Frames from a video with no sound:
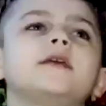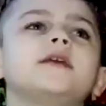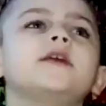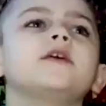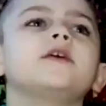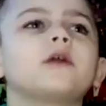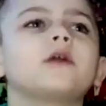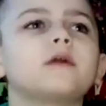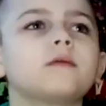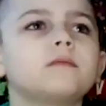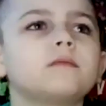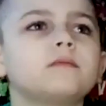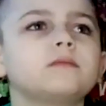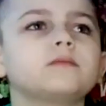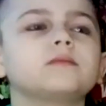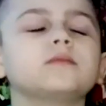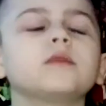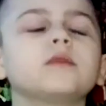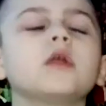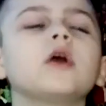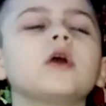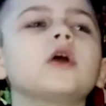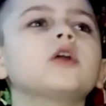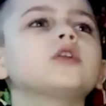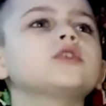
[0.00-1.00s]
here.
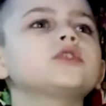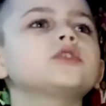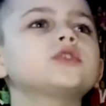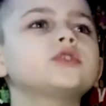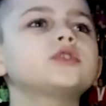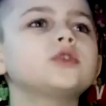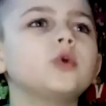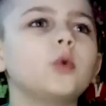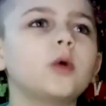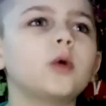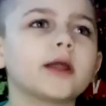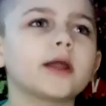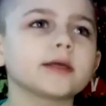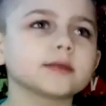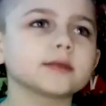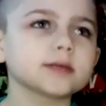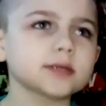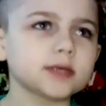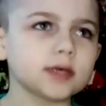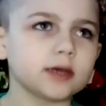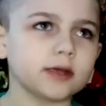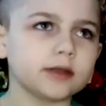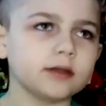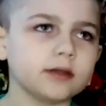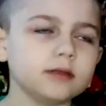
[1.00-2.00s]
Do one as a
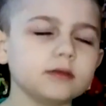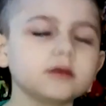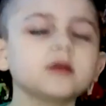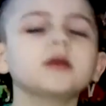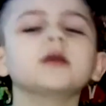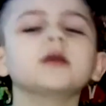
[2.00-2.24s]
kid.